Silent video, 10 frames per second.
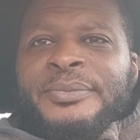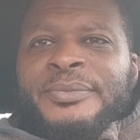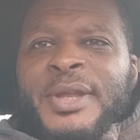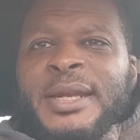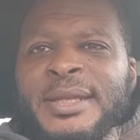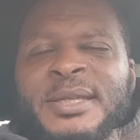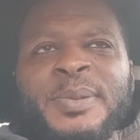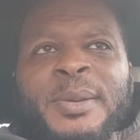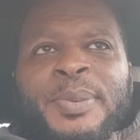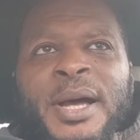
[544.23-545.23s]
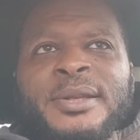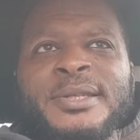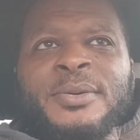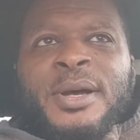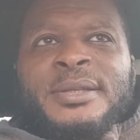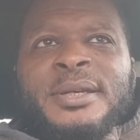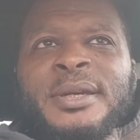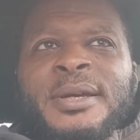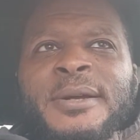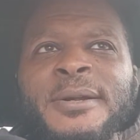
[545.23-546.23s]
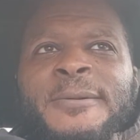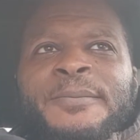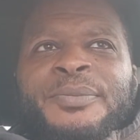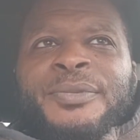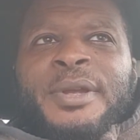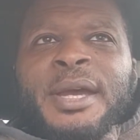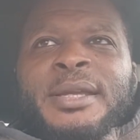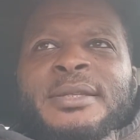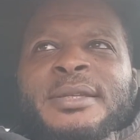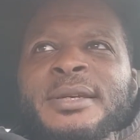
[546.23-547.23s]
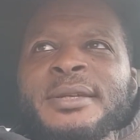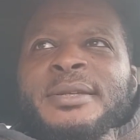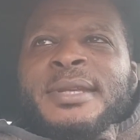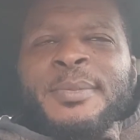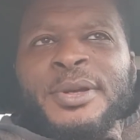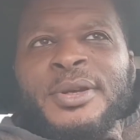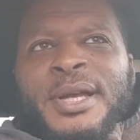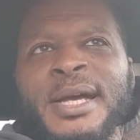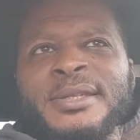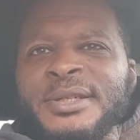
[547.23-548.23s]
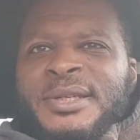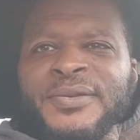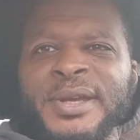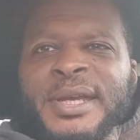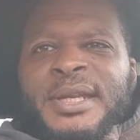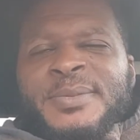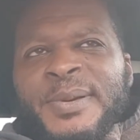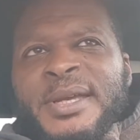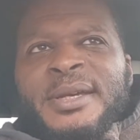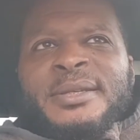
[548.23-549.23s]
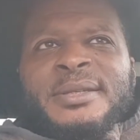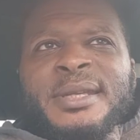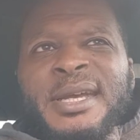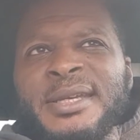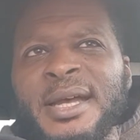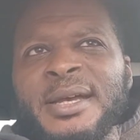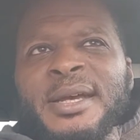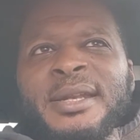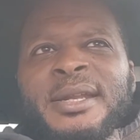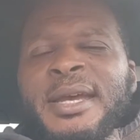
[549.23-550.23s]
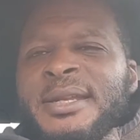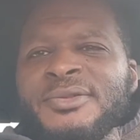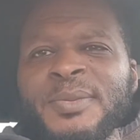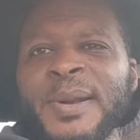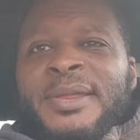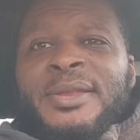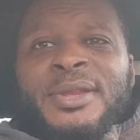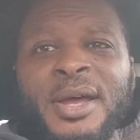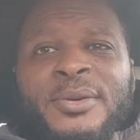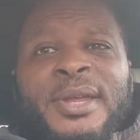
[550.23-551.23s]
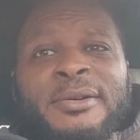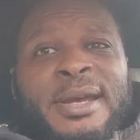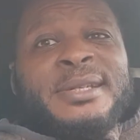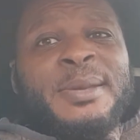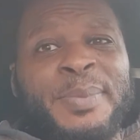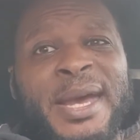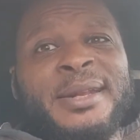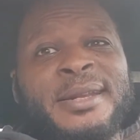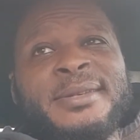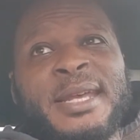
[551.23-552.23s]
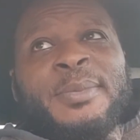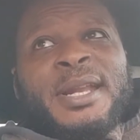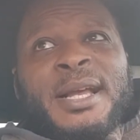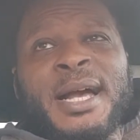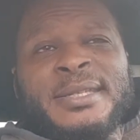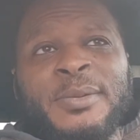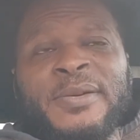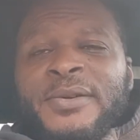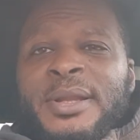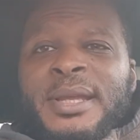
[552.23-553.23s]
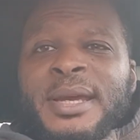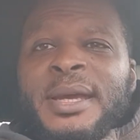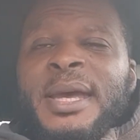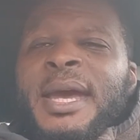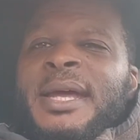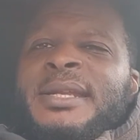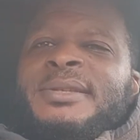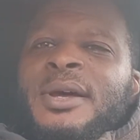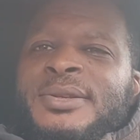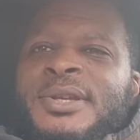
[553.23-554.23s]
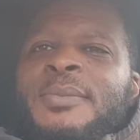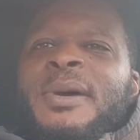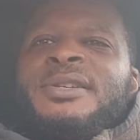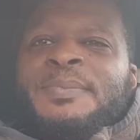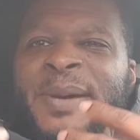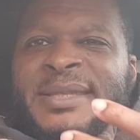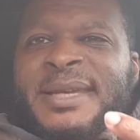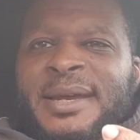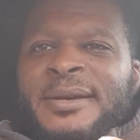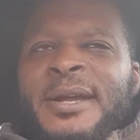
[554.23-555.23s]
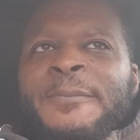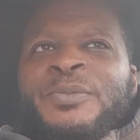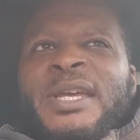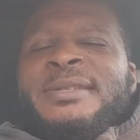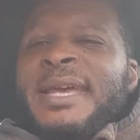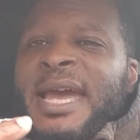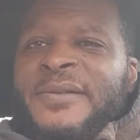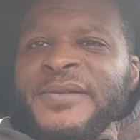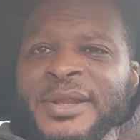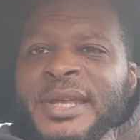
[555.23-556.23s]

They need to be a part of the squad. And some of you guys are just thinking it's because they're young and, and it's replaced. No, they're actually better than some of the guys that we've got there. And it's not so much better, it's the effort.